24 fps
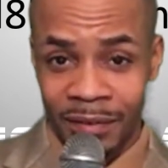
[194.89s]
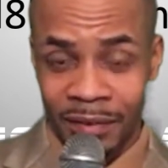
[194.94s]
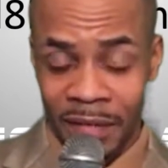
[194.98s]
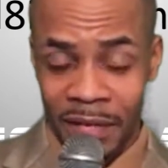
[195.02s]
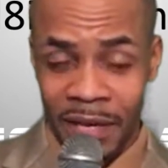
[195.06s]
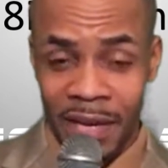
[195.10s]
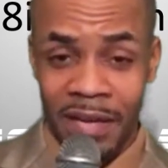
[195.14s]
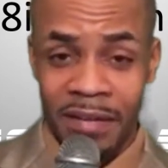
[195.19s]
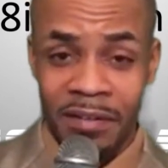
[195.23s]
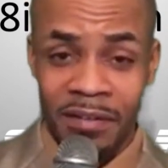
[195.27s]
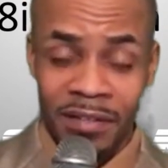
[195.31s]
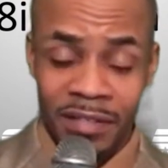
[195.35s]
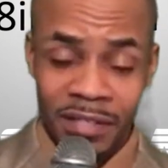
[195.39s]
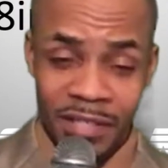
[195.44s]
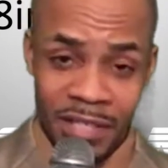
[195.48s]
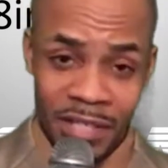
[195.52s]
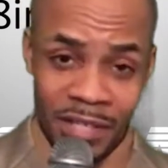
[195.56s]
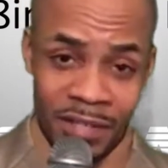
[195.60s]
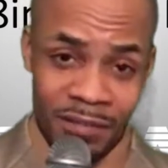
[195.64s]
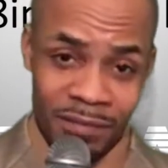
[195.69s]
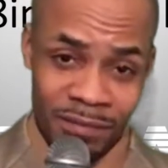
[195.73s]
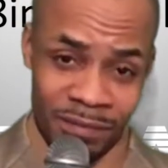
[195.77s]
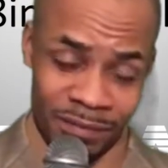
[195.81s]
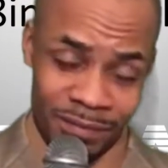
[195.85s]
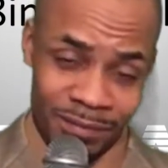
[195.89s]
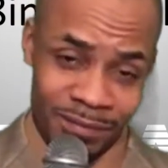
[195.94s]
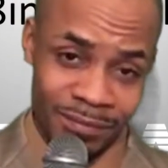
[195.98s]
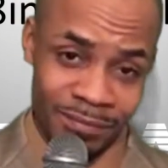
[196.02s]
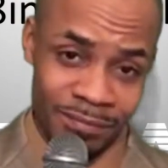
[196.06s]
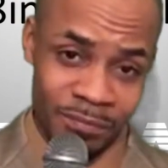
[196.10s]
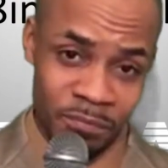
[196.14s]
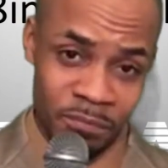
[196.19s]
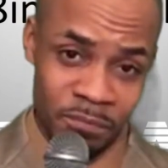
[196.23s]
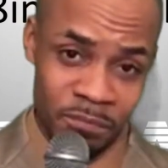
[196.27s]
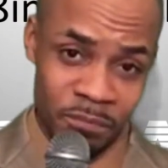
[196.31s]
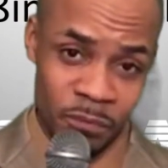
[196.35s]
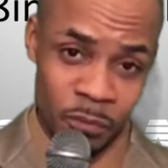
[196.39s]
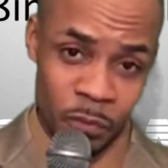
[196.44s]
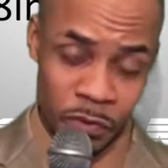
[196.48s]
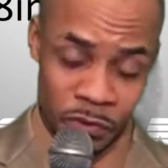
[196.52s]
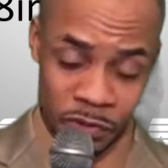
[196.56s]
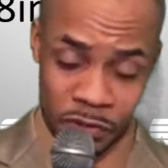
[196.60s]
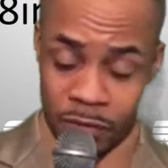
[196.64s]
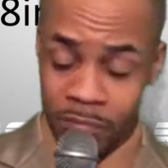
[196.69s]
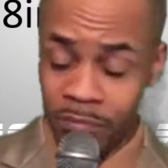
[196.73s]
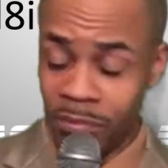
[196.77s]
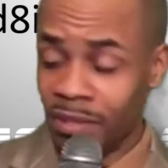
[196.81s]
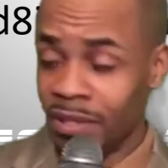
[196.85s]
they had to leave with
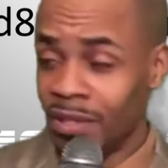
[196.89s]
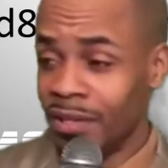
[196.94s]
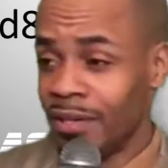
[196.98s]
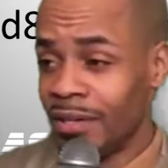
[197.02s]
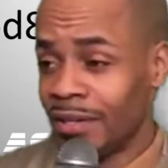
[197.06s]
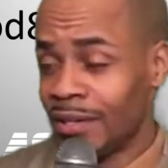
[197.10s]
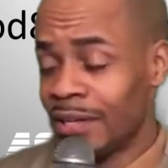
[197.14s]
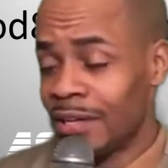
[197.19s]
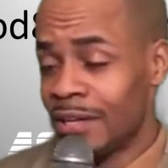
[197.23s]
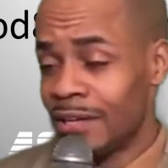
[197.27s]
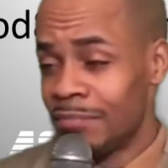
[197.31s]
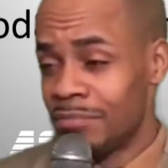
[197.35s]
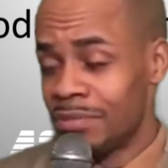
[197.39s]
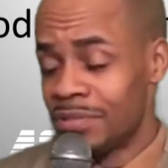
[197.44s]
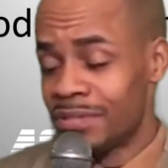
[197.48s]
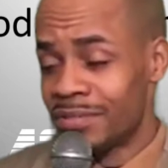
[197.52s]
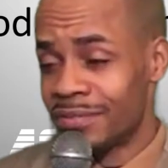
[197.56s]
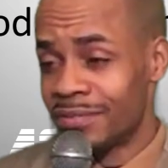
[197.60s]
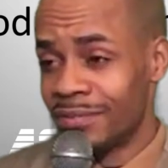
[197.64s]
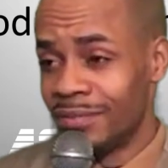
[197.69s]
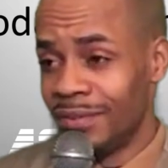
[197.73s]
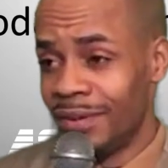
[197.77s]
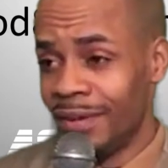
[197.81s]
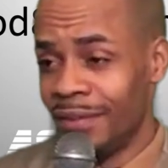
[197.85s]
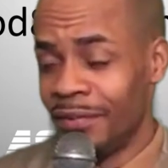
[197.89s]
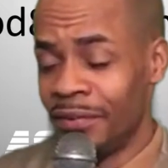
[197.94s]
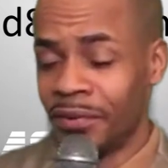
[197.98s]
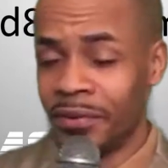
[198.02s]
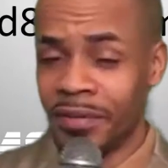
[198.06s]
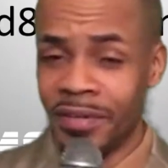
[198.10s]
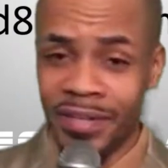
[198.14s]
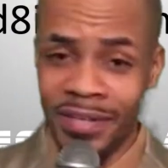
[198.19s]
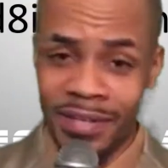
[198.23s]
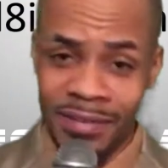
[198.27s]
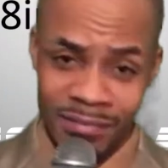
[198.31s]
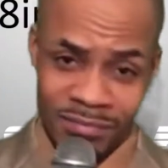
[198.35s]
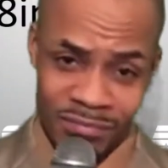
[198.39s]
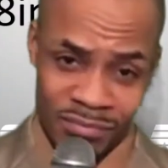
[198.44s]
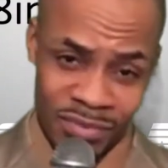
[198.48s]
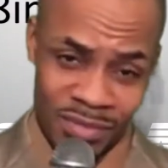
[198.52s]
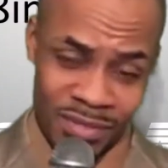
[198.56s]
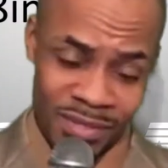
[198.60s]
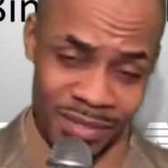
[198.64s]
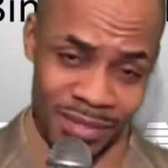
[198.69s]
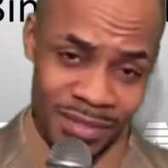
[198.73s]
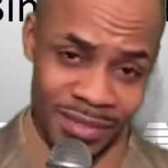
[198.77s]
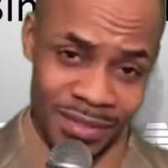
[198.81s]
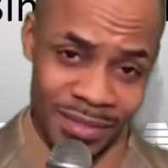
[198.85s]
their billy clubs and their
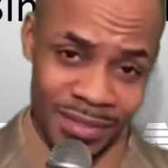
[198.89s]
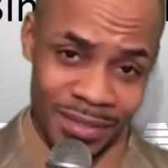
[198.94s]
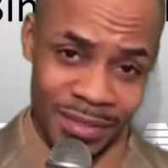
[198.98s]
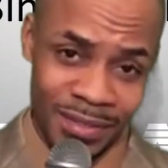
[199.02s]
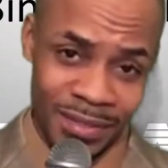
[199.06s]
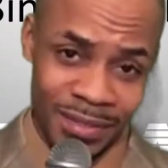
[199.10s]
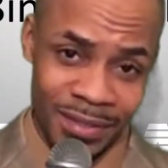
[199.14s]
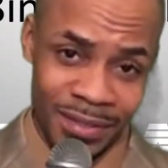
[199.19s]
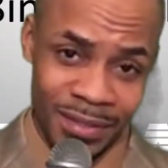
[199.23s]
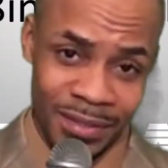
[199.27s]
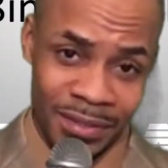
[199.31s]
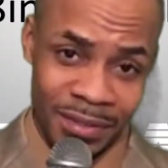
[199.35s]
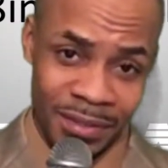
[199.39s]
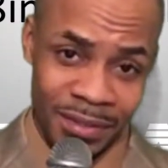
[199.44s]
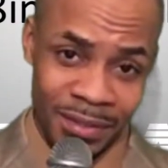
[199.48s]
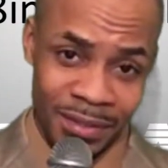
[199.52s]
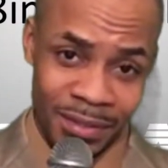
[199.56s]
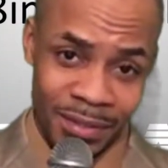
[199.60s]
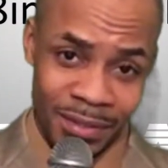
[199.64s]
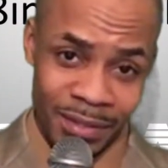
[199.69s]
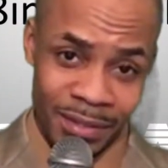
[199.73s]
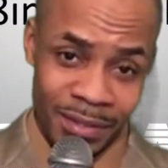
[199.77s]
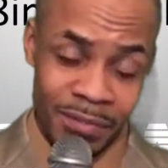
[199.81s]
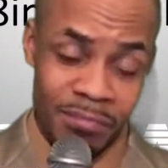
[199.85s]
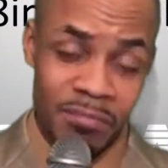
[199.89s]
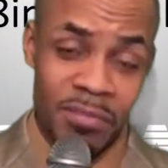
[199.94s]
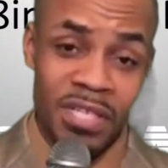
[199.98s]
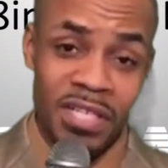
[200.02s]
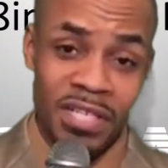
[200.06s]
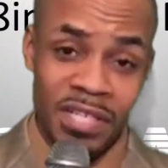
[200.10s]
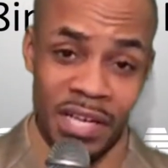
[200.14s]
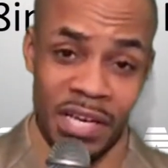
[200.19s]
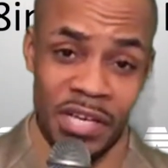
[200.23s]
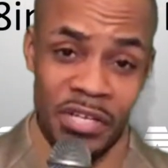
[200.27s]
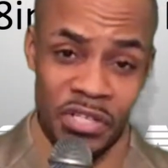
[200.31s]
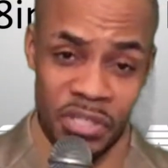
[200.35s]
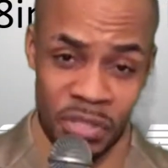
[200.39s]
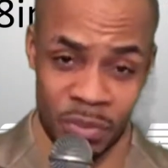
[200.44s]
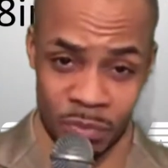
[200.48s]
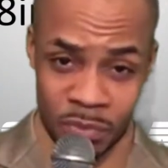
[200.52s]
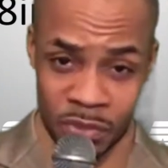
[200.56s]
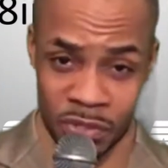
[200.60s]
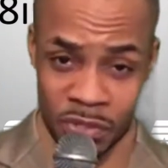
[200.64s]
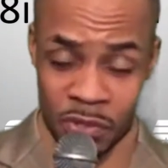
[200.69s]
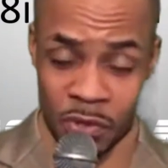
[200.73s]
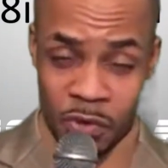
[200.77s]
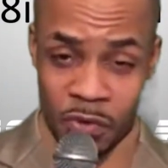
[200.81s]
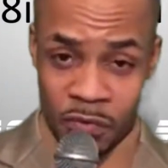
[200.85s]
guns. And mediation
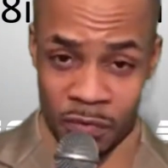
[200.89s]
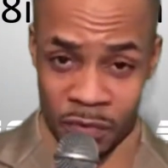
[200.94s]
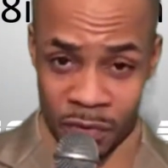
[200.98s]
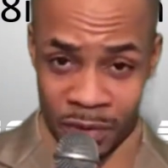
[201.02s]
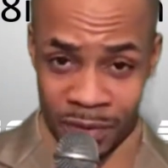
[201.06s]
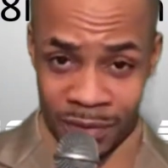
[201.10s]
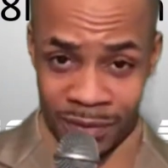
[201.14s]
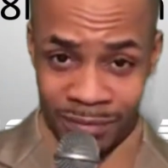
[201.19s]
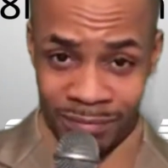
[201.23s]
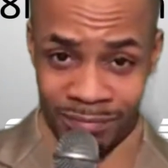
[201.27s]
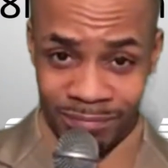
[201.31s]
was over.